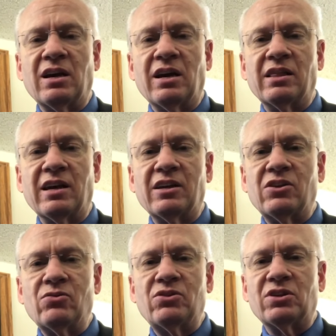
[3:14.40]
and that
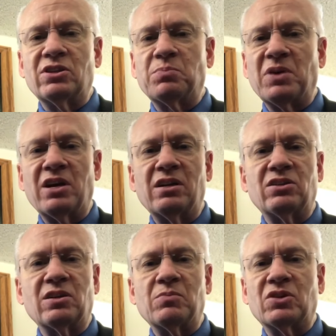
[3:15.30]
you just spend
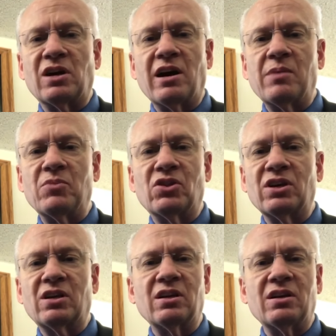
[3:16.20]
some time
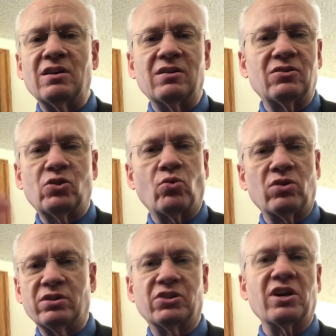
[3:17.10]
thinking
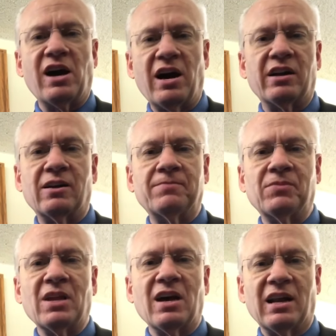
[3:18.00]
towards God,
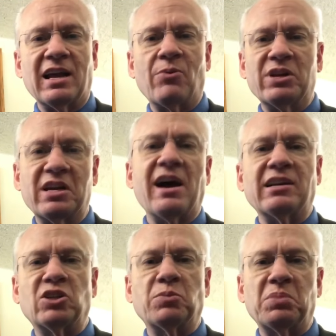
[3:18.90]
allowing
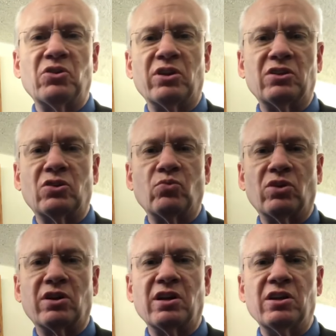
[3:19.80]
God's Spirit to
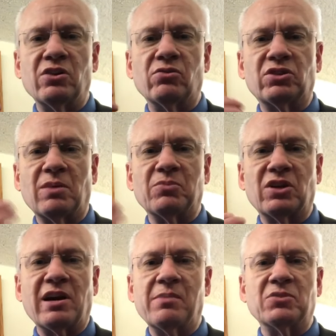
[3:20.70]
work in you.
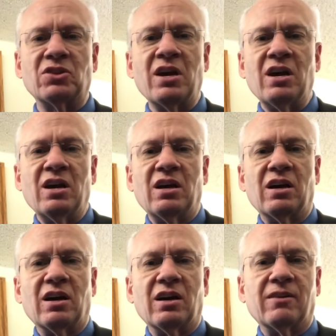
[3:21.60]
Sometimes
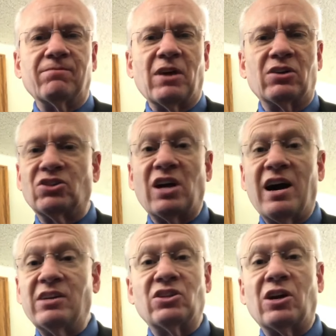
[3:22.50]
our
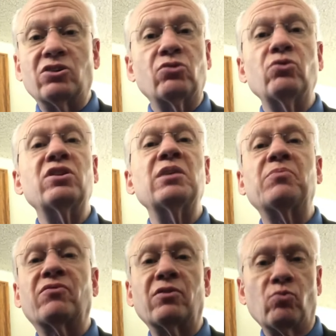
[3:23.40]
sighs are too deep
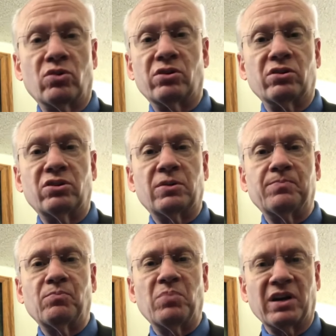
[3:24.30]
for words,
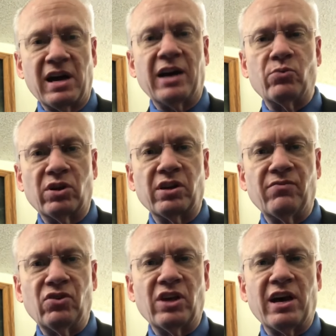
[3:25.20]
but God will give
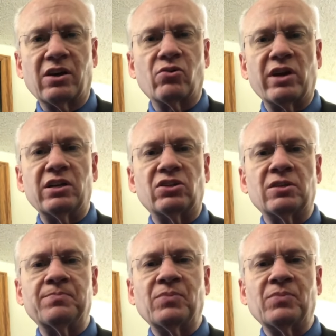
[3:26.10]
you that grace.